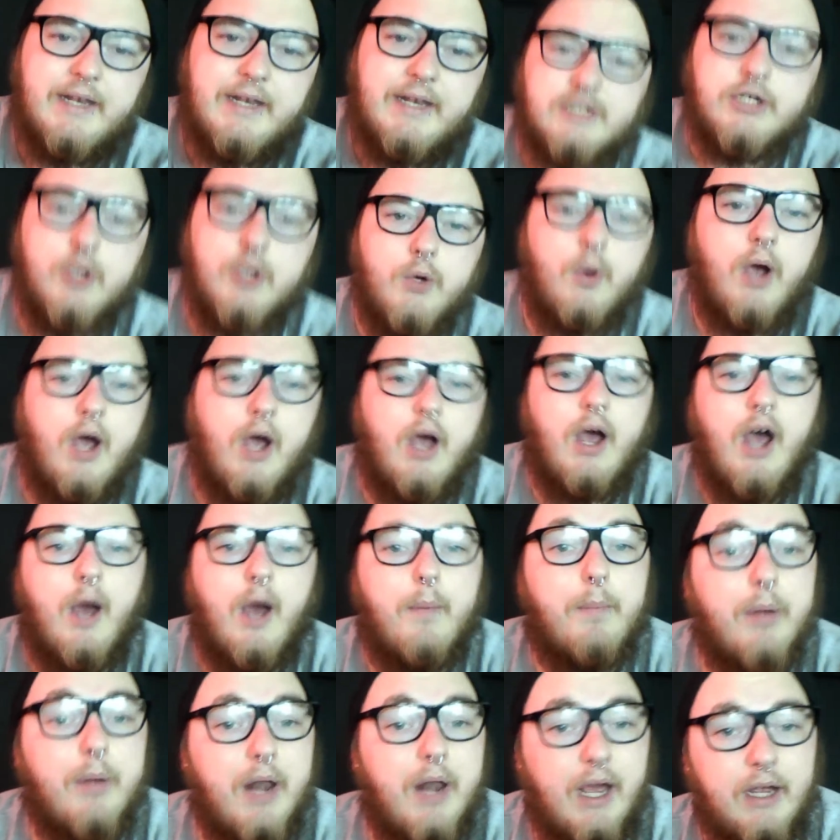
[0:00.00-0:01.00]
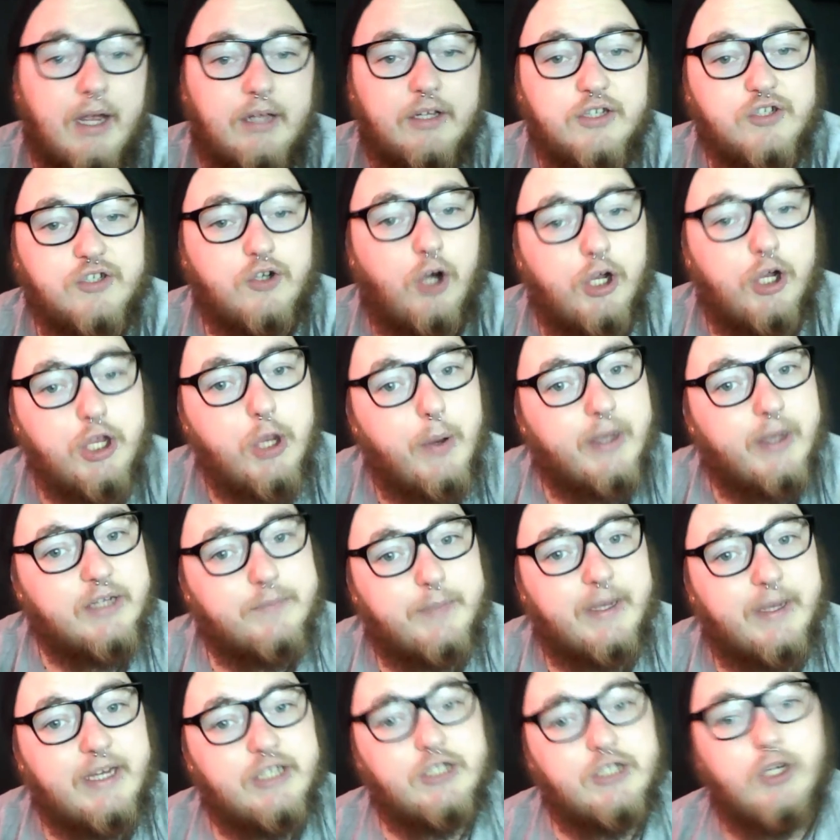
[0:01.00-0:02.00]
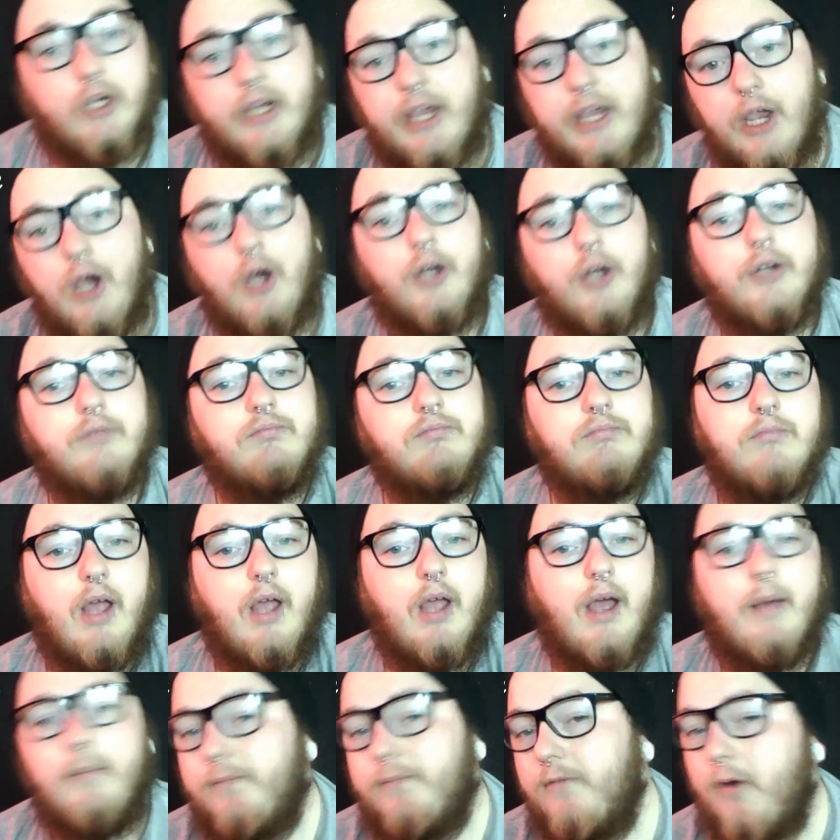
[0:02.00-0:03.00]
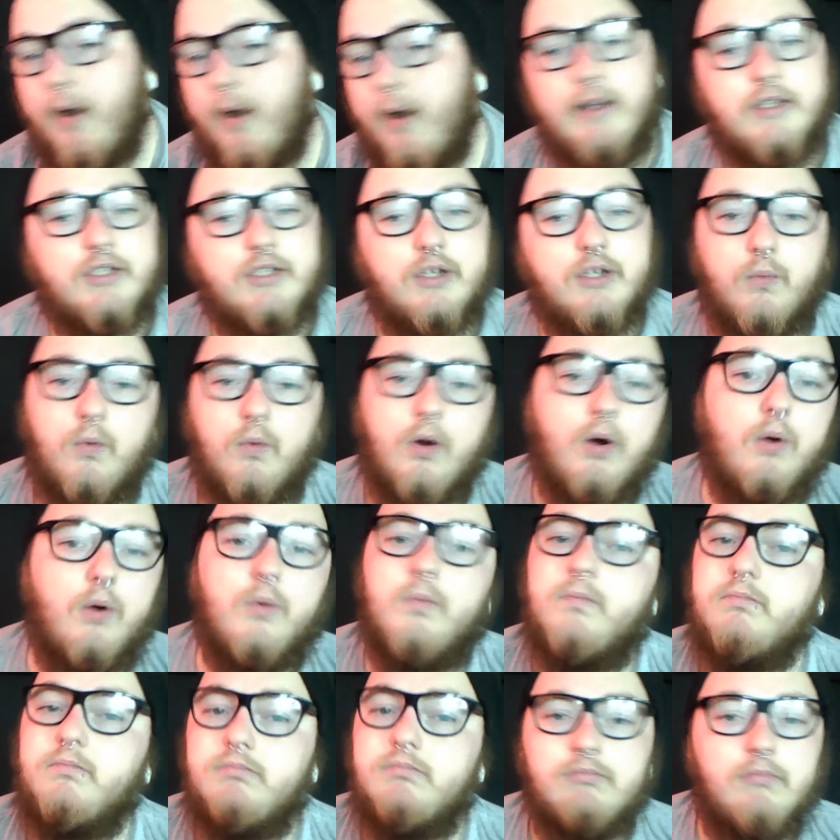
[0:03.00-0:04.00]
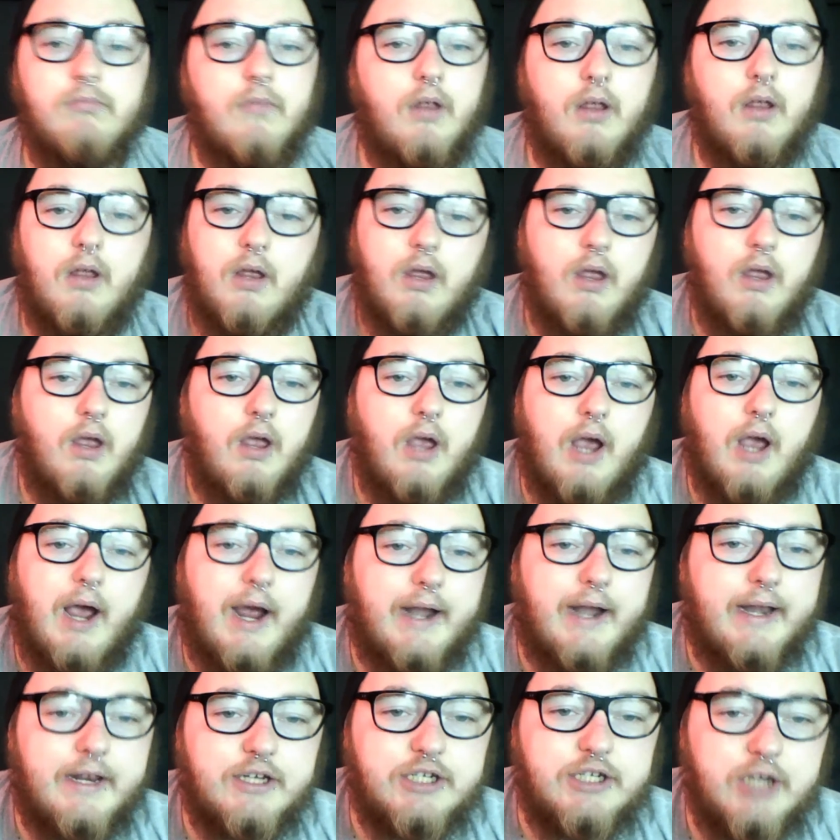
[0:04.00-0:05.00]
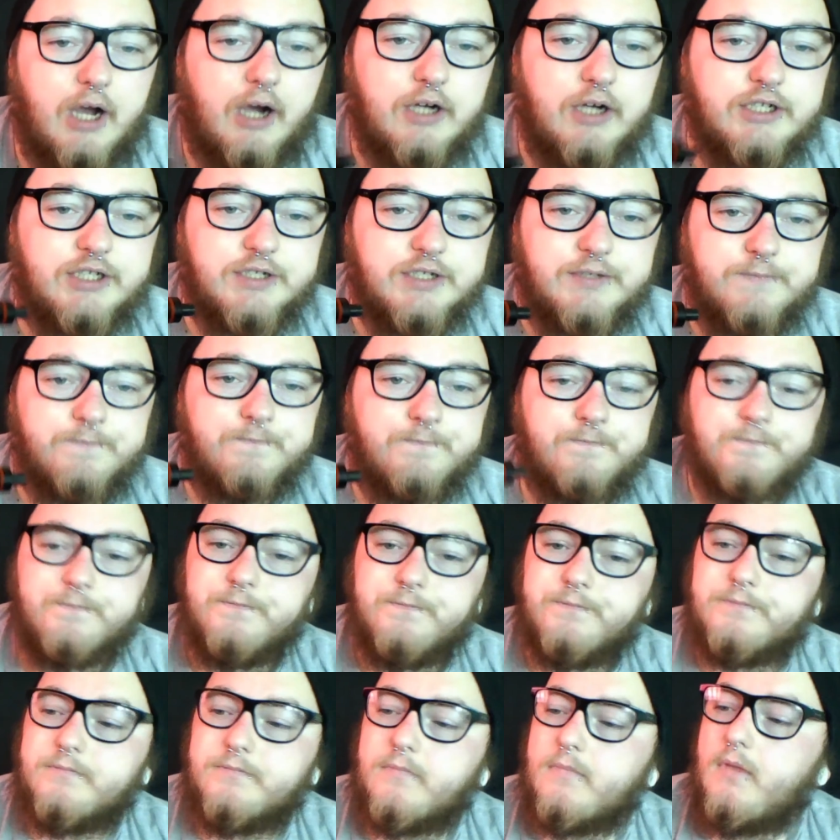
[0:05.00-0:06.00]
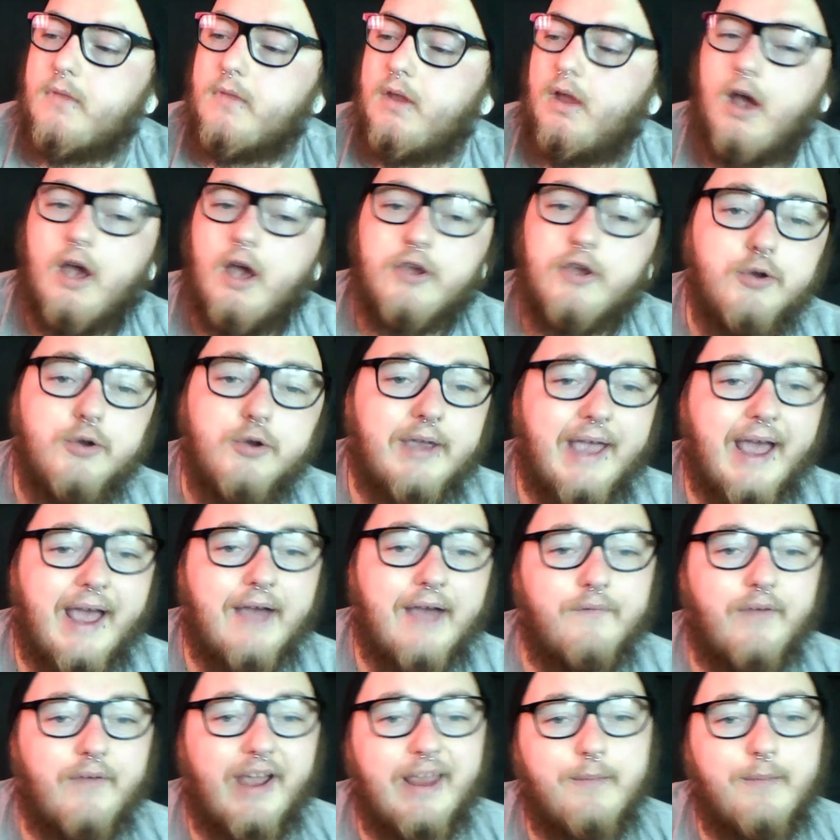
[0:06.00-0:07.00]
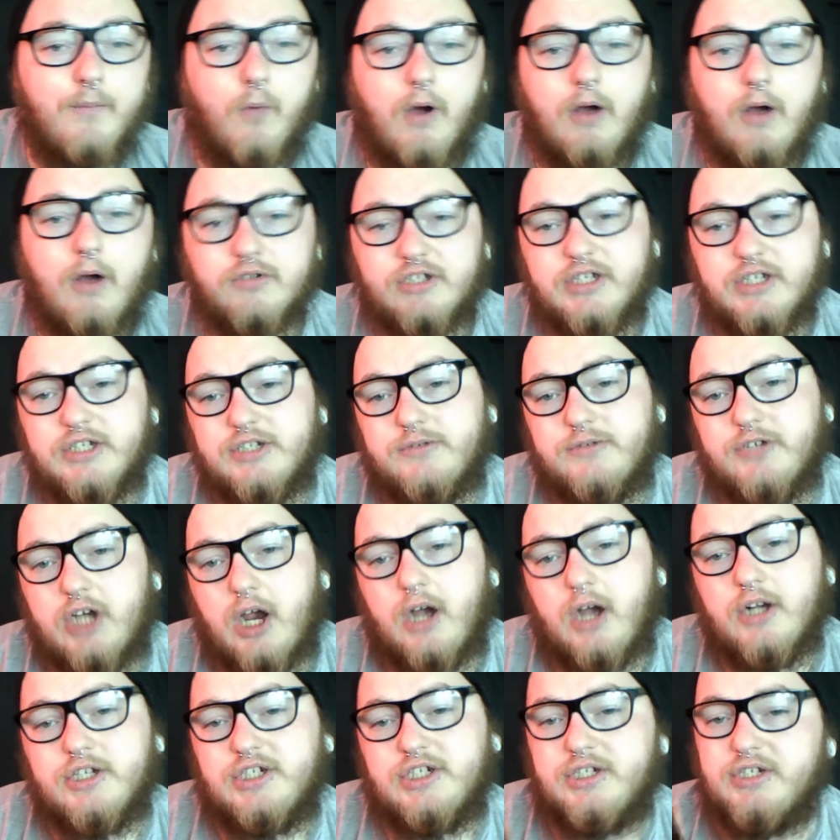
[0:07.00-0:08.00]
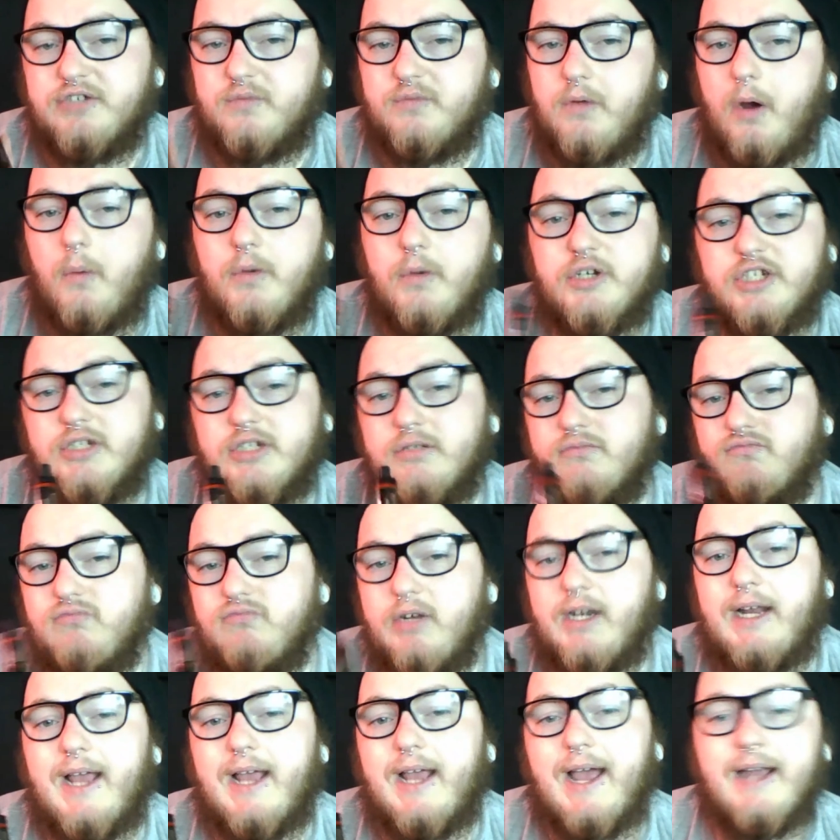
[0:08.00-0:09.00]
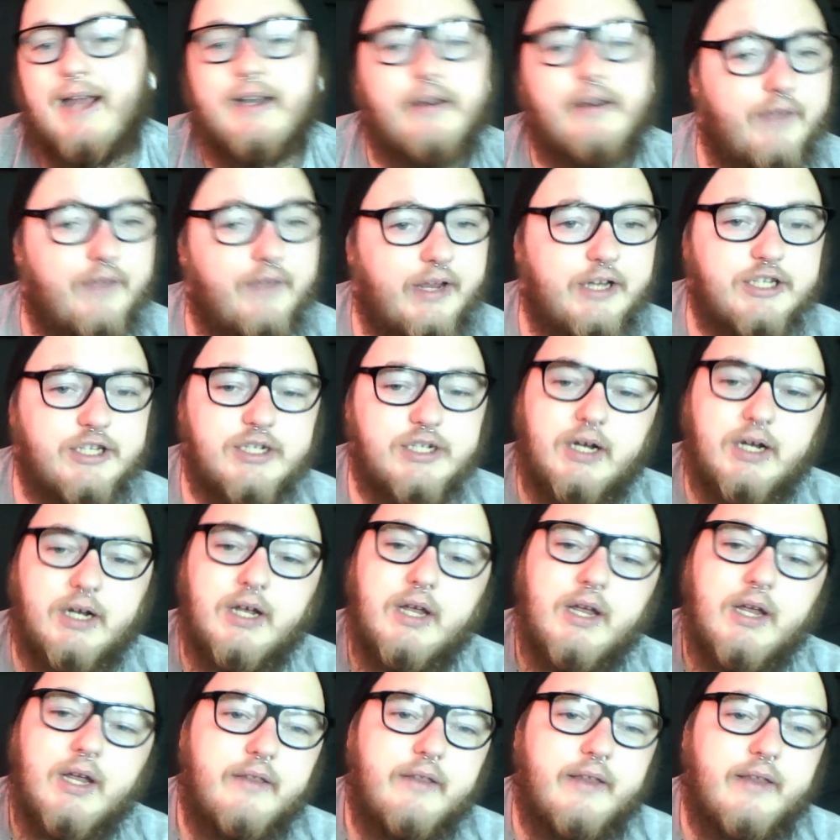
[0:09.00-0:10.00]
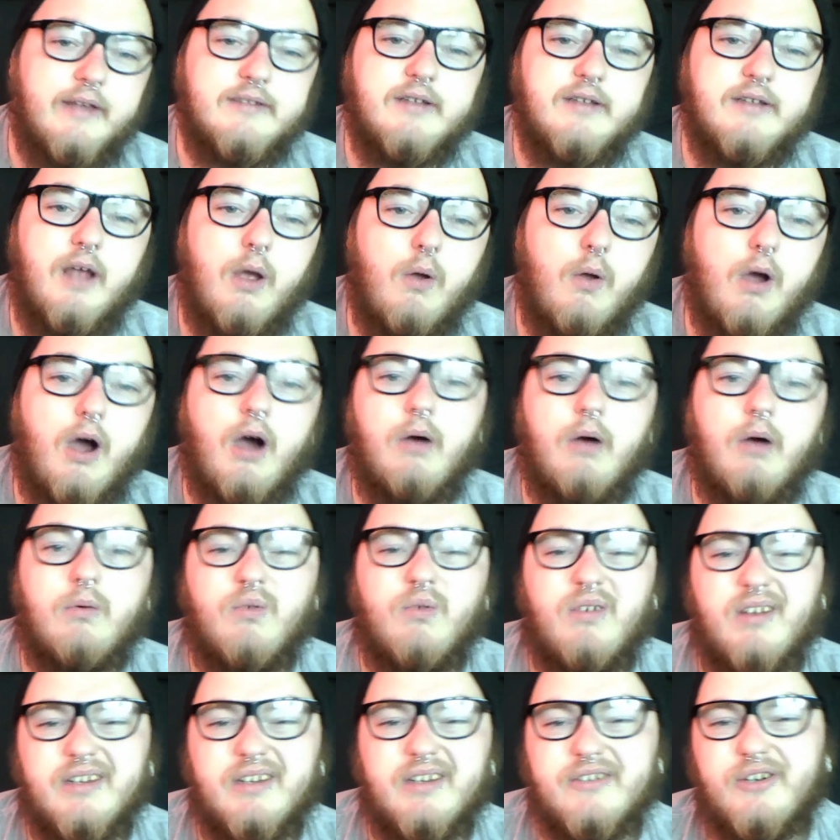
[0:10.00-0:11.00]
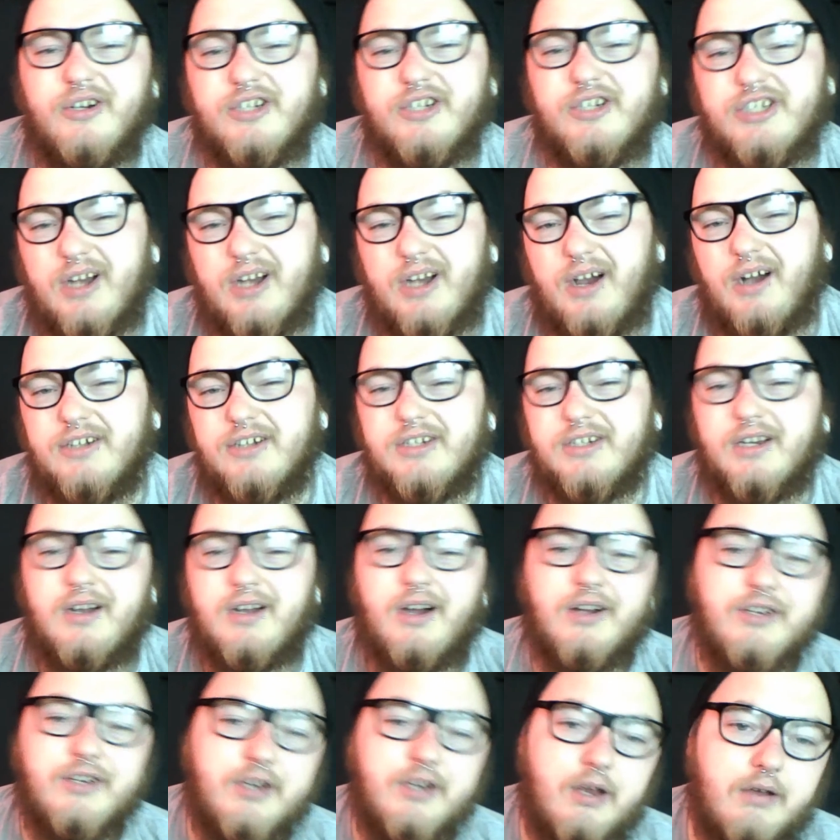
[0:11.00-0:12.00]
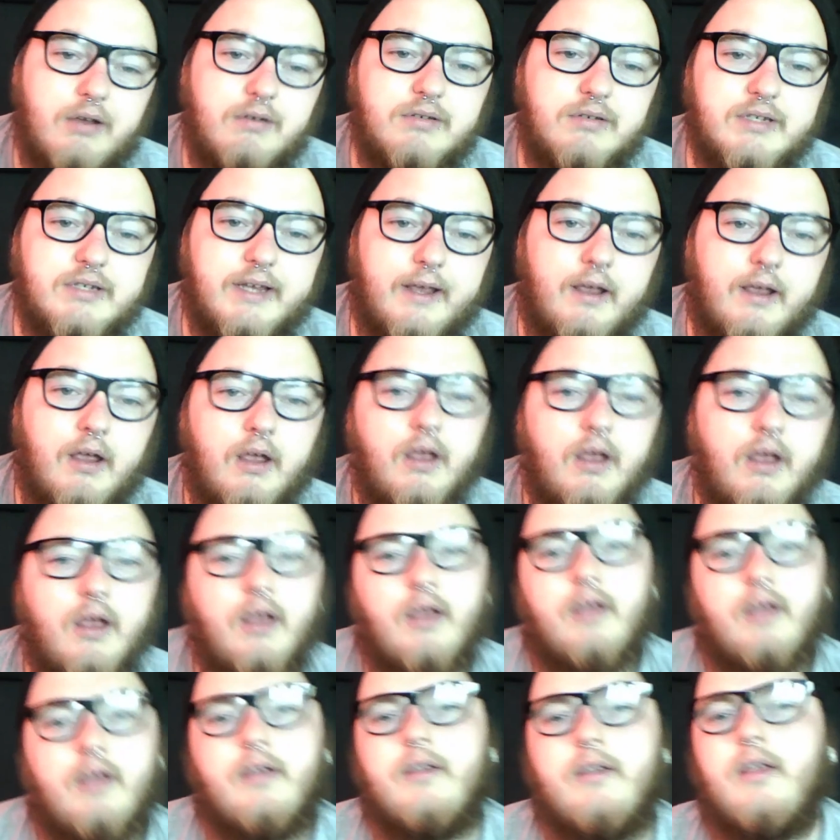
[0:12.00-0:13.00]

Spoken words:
Put it into a plug that's got a USB socket on. And throw it into the wall. And it charges. You can vape whilst it's charging as well, which is a really handy feature. There's no, it's got a charge, I can't use it,